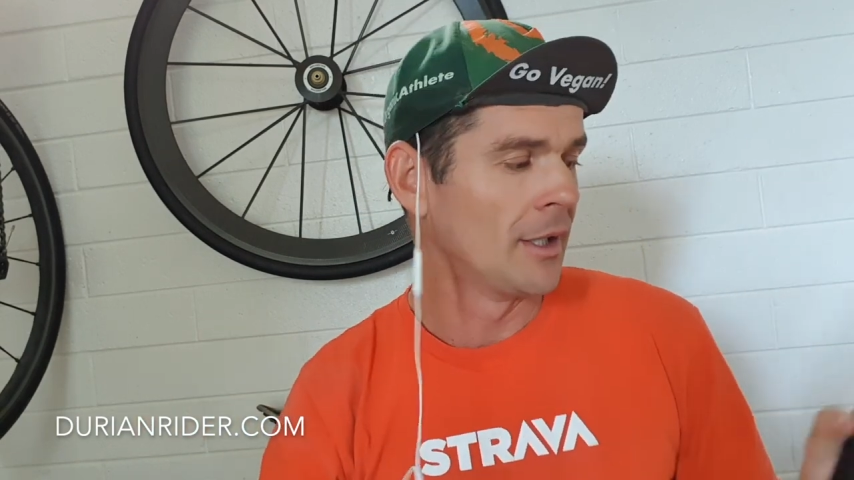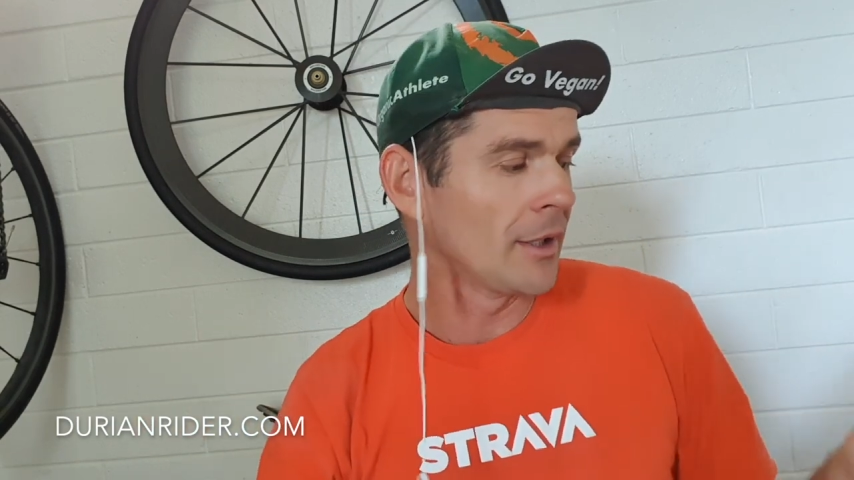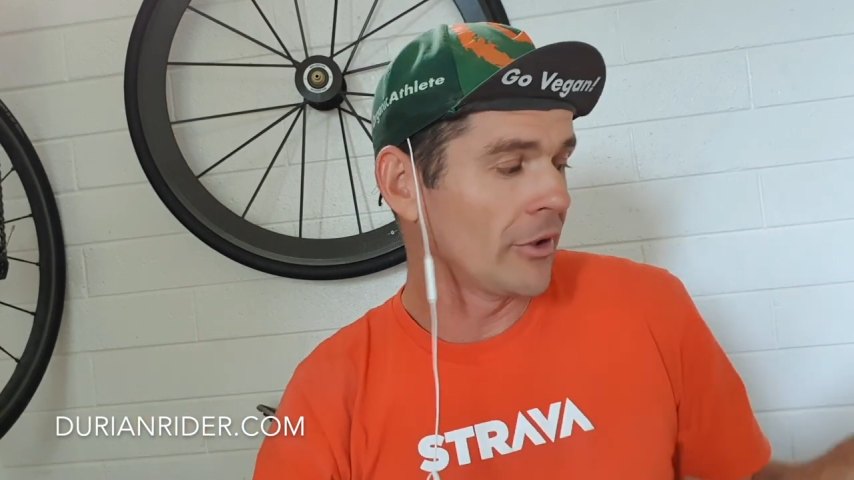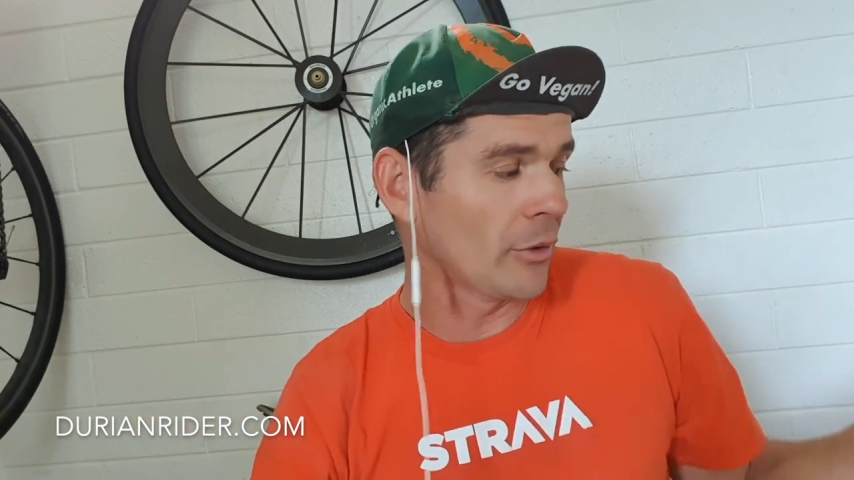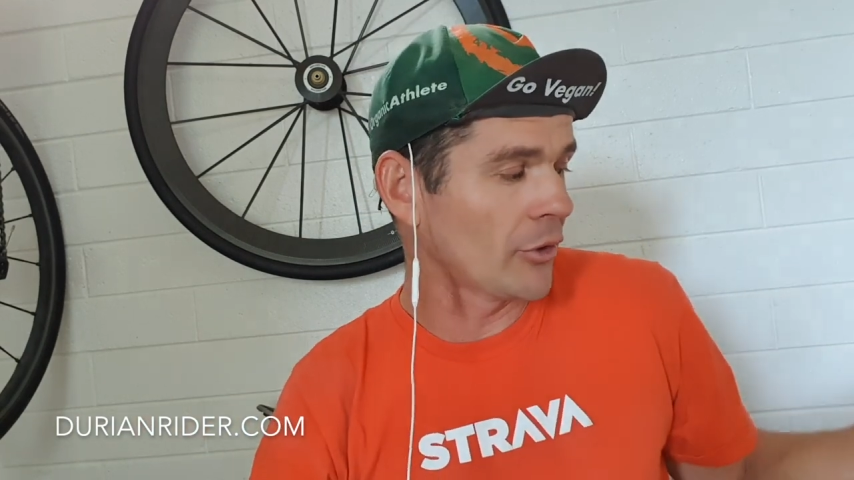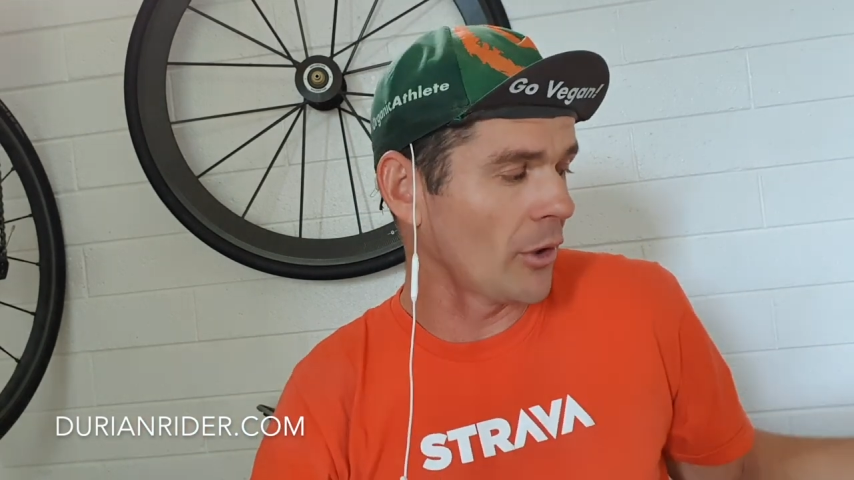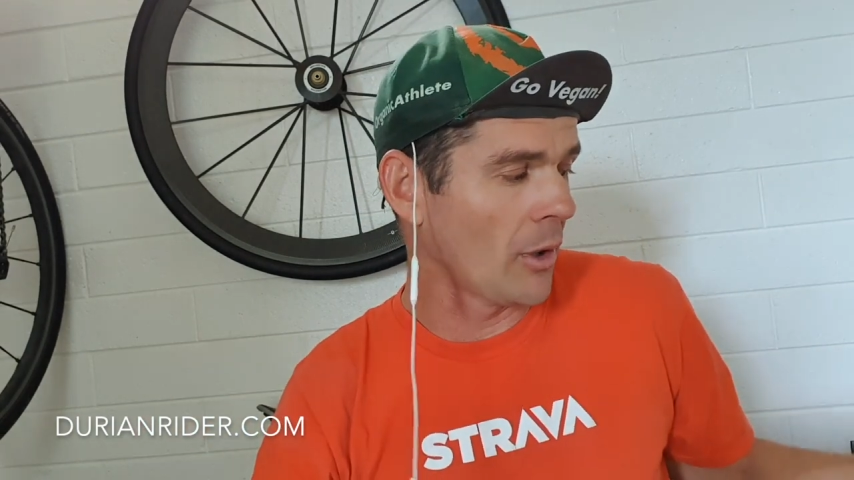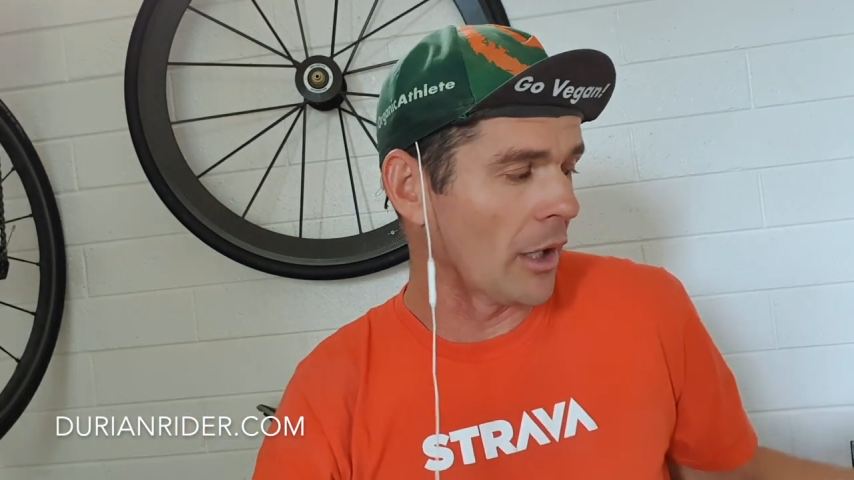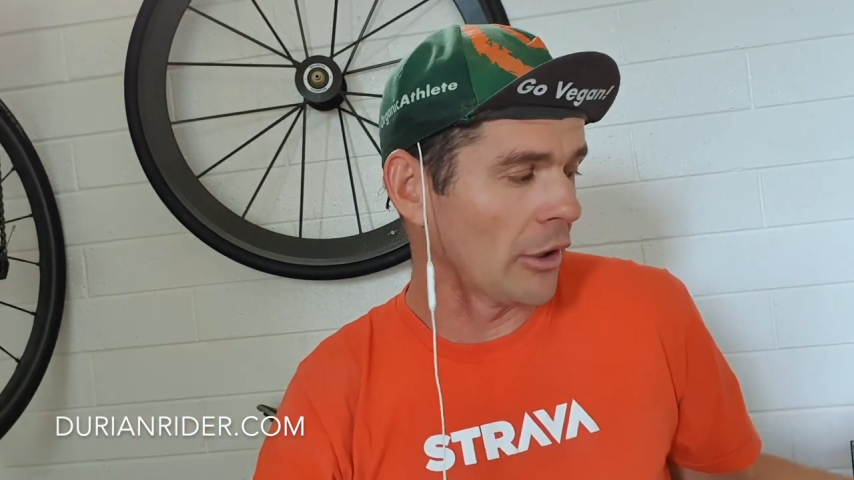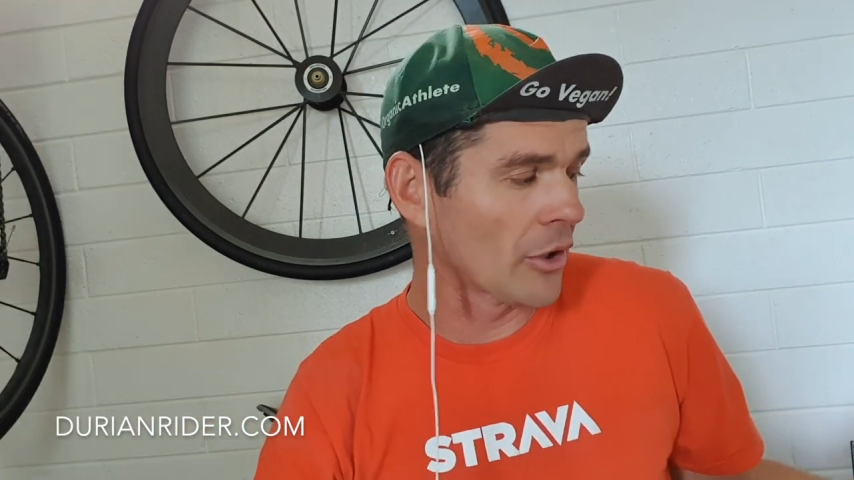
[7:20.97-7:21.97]
Because I'll tell you
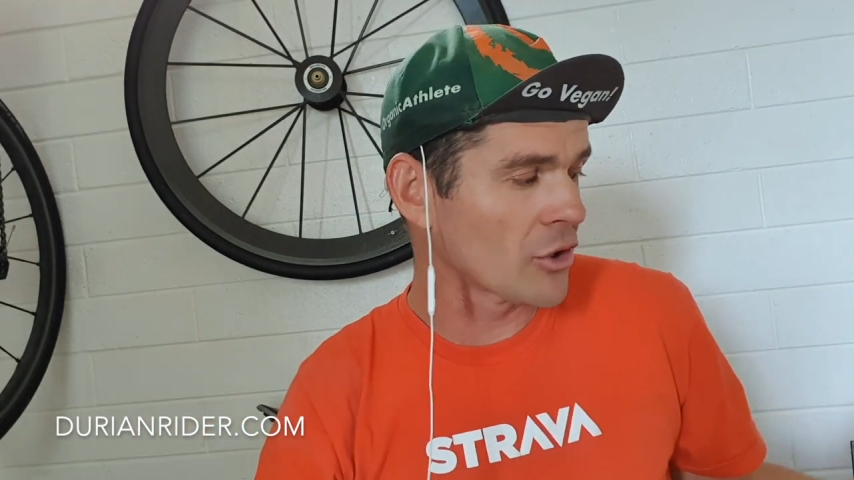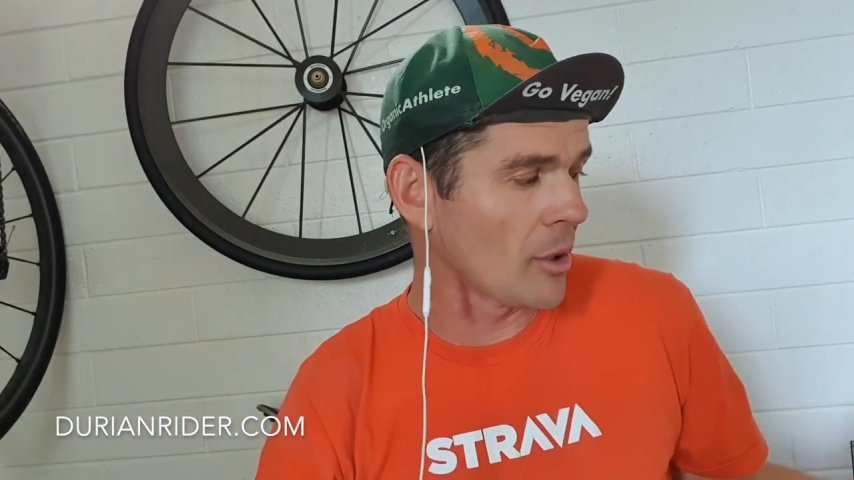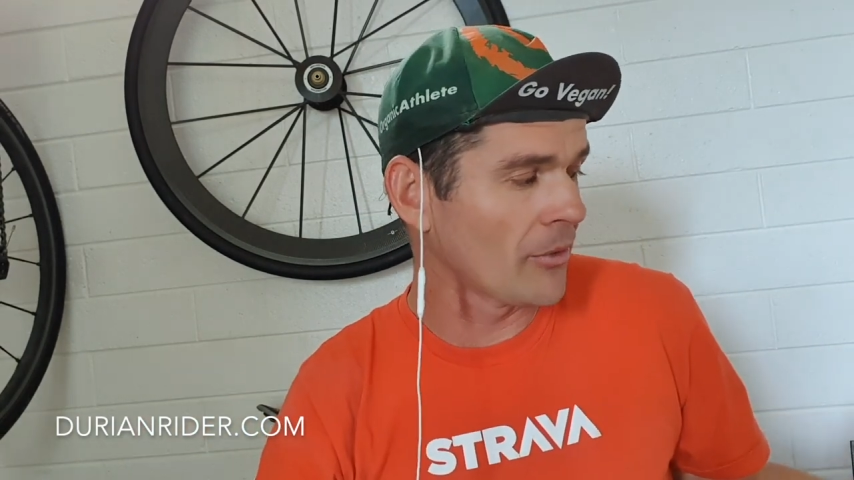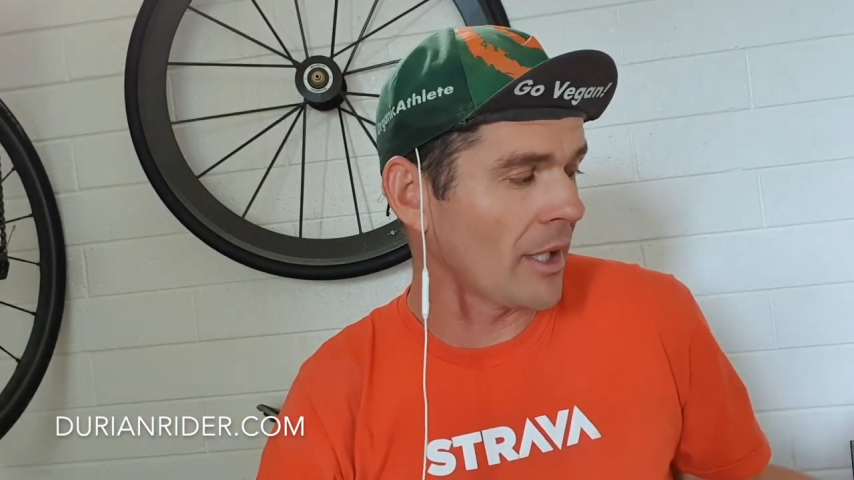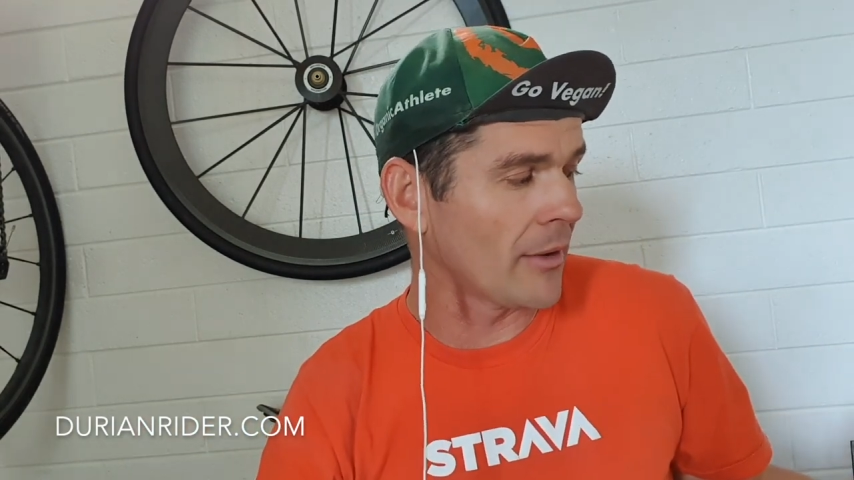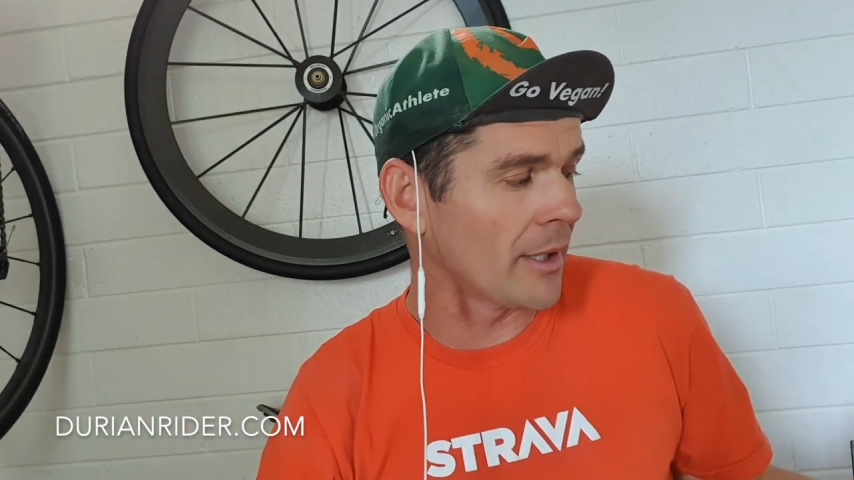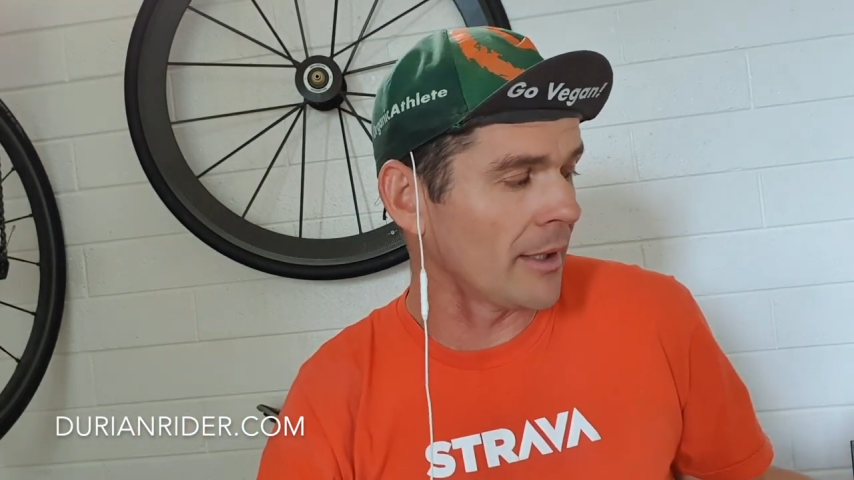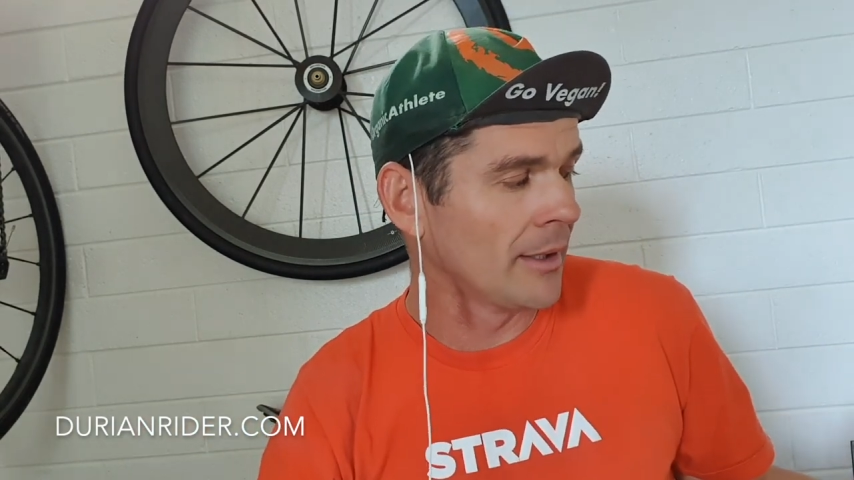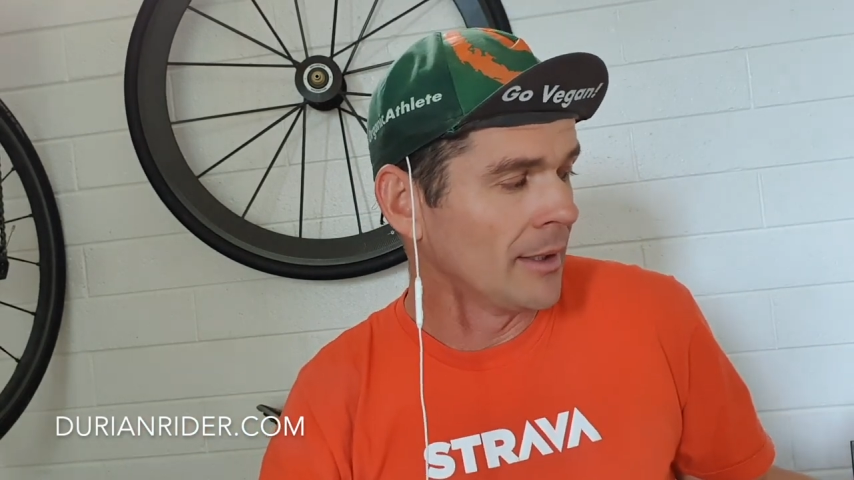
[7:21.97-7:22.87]
what, a lot of shops out there,